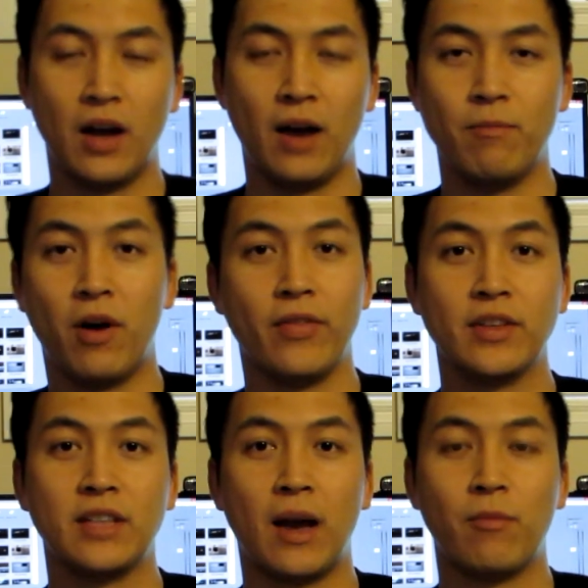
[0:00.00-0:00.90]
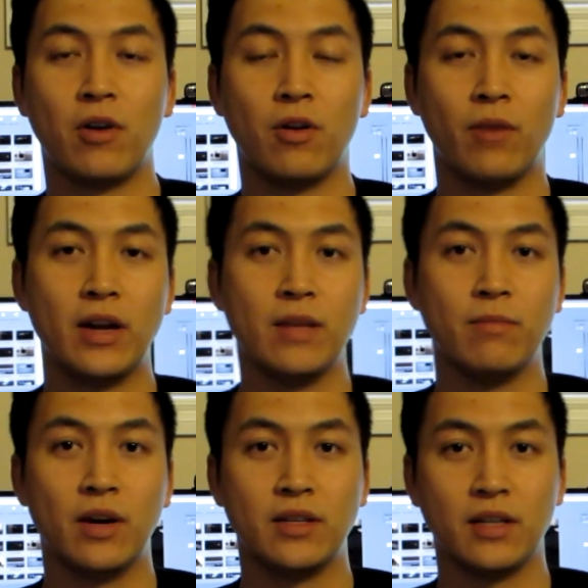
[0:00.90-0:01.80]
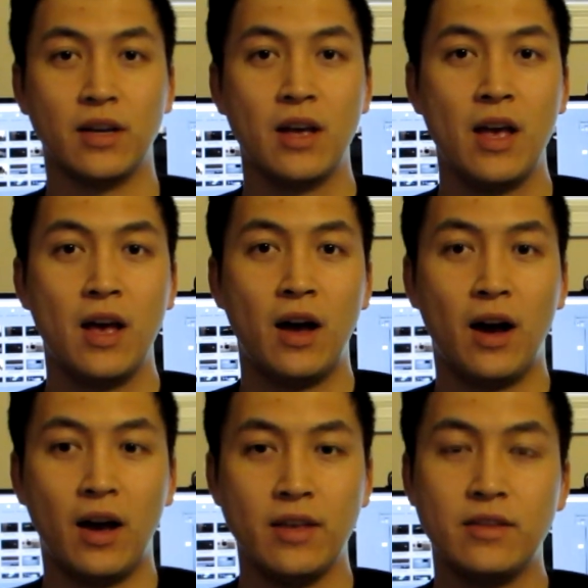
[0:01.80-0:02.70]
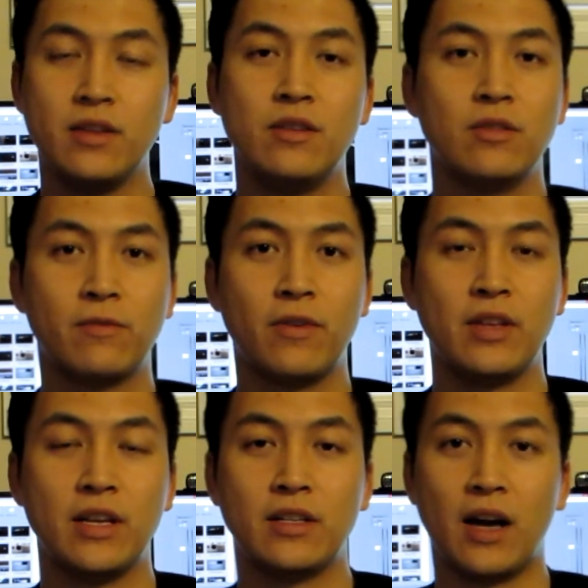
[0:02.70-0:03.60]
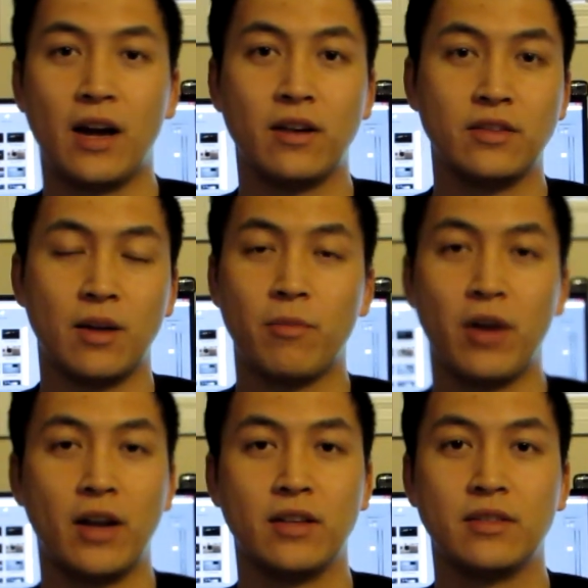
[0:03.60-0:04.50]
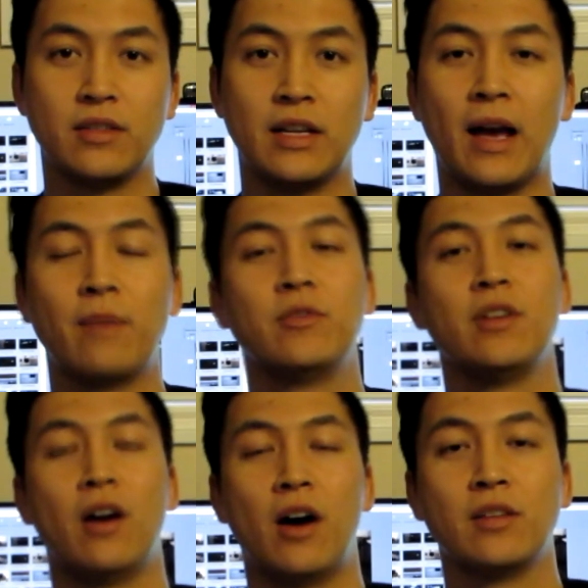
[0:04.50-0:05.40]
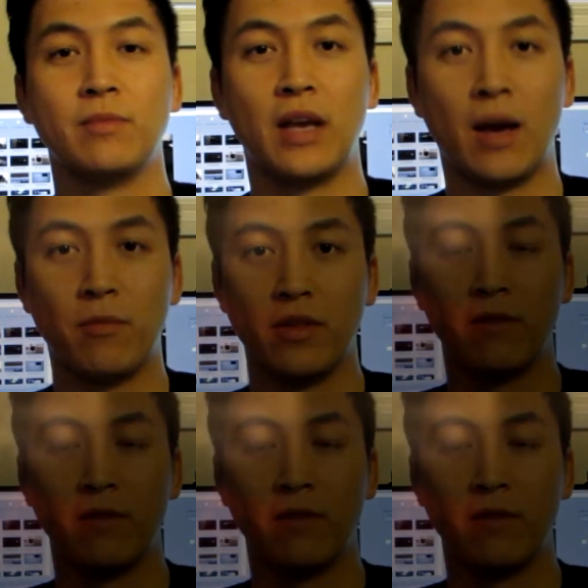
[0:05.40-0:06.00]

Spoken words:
I bought this camera already, but I did use it for the entire summer and it's an absolutely awesome camera.